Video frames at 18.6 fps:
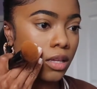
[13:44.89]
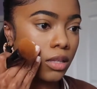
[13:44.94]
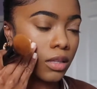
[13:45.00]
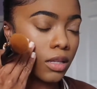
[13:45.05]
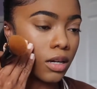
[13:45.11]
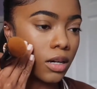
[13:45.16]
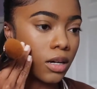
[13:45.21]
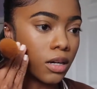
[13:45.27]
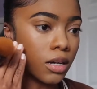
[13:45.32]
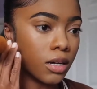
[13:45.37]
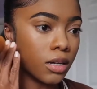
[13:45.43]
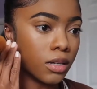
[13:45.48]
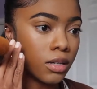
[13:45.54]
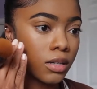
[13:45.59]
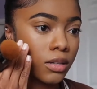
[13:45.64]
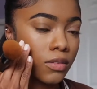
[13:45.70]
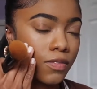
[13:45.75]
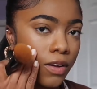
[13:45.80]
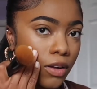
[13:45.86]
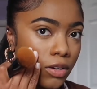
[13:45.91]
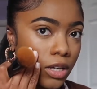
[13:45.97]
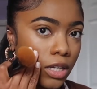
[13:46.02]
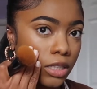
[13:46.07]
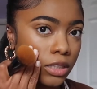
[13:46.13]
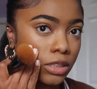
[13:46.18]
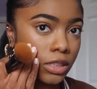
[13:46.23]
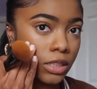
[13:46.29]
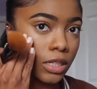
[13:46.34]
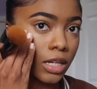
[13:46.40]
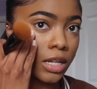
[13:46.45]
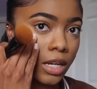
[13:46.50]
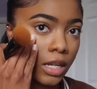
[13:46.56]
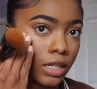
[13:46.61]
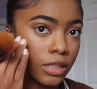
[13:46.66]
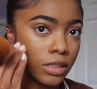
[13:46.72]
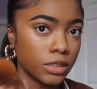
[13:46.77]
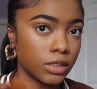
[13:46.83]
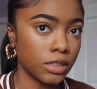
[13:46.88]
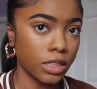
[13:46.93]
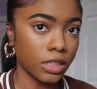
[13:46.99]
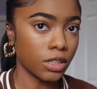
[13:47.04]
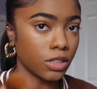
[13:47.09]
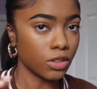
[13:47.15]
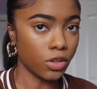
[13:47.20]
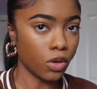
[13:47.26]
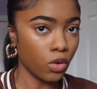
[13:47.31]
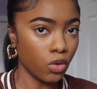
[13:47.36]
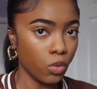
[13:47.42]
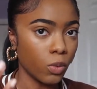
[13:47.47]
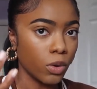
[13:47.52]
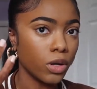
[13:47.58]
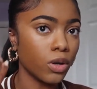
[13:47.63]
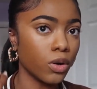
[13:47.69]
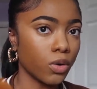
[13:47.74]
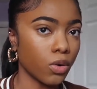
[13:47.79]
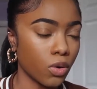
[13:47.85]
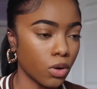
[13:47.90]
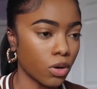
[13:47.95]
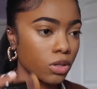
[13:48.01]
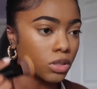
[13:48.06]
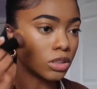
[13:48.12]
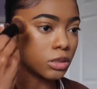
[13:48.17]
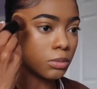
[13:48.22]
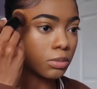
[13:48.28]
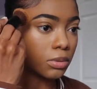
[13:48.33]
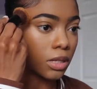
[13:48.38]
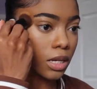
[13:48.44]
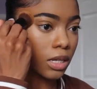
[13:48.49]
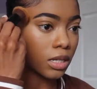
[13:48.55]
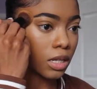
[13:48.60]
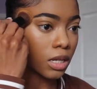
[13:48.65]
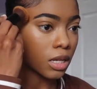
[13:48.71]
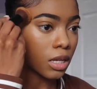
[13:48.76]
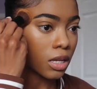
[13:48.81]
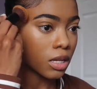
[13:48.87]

the foundation and then concealer. No, you want it all to blend.